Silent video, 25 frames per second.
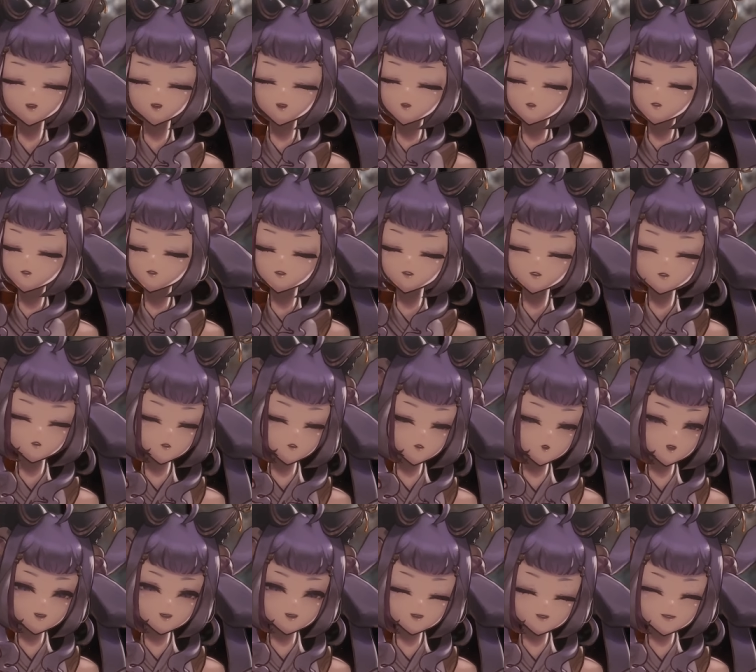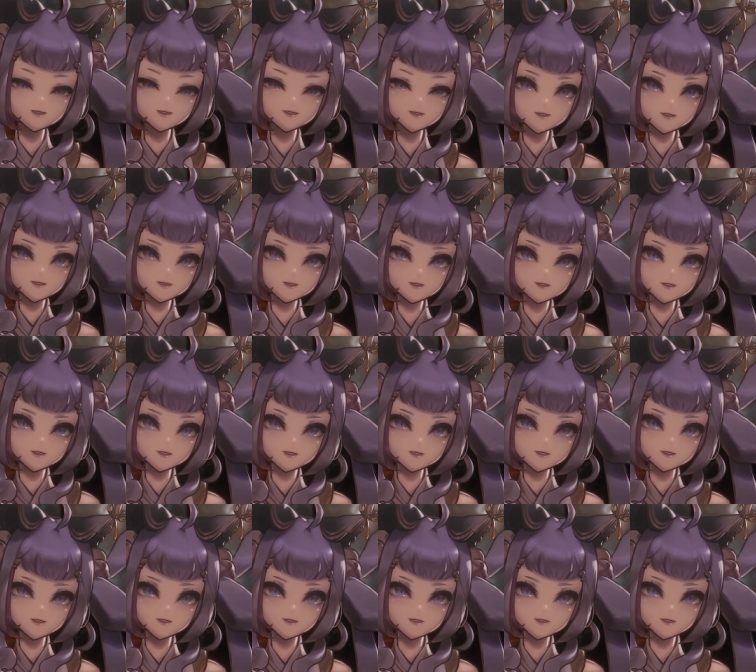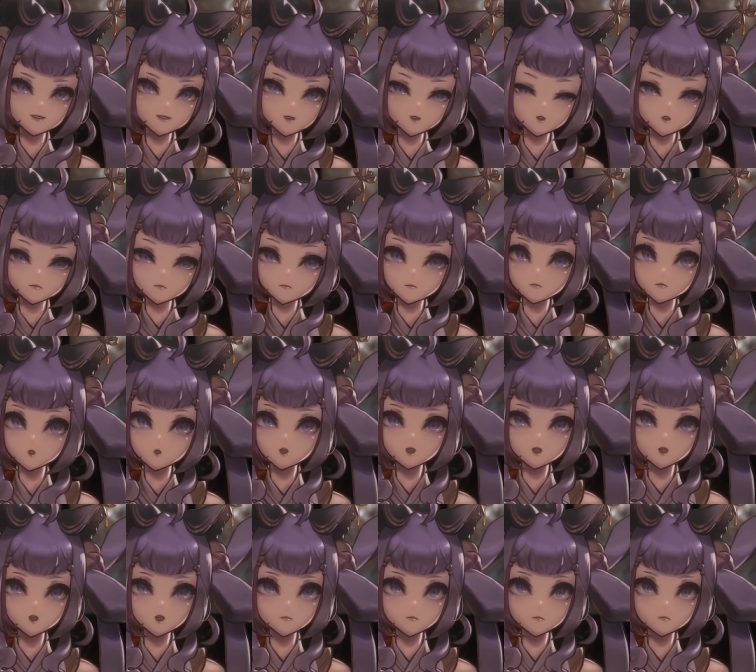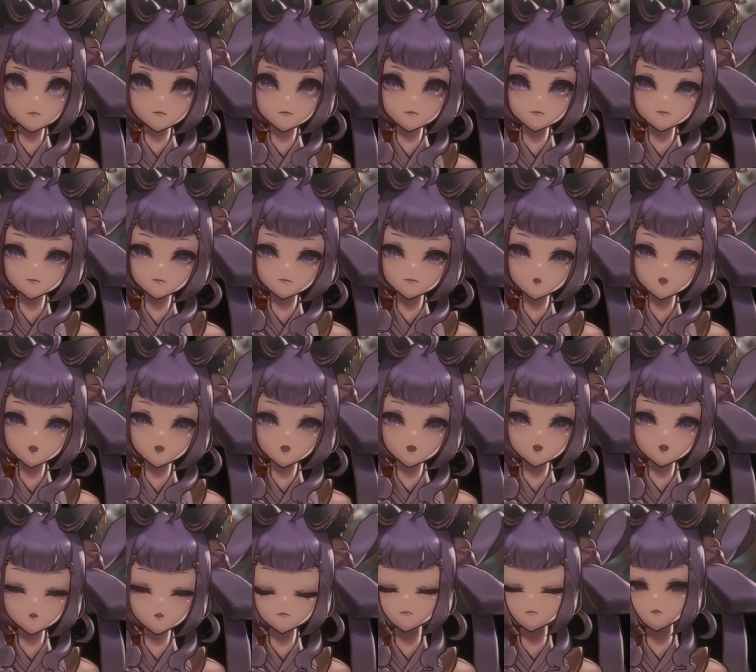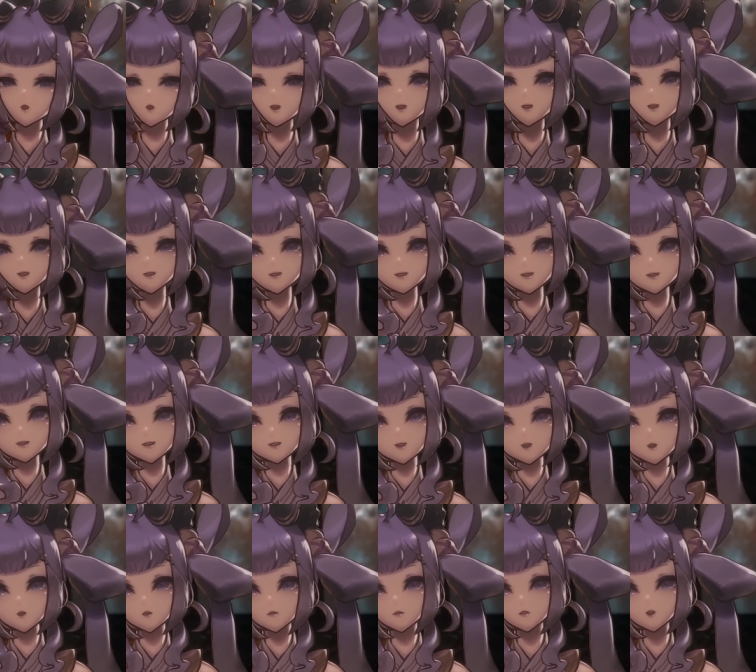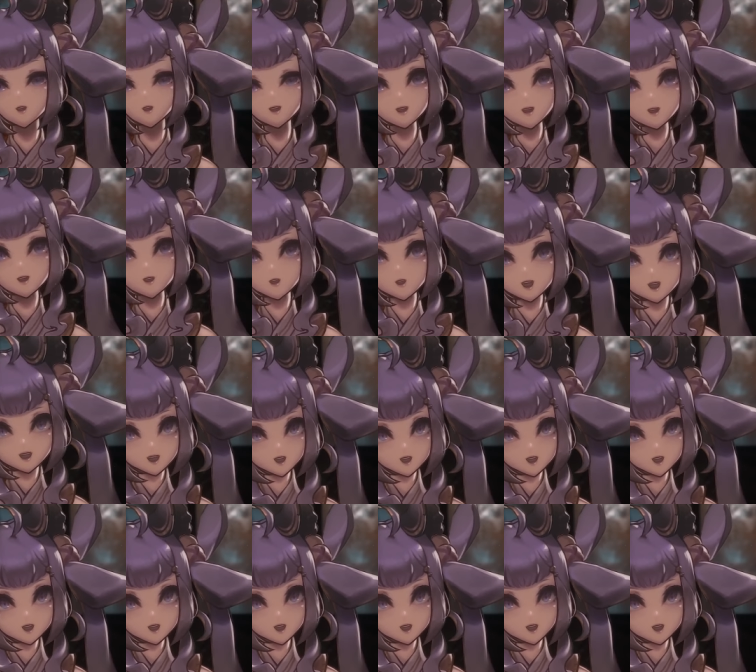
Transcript: your loneliness is one, admit you are lonely.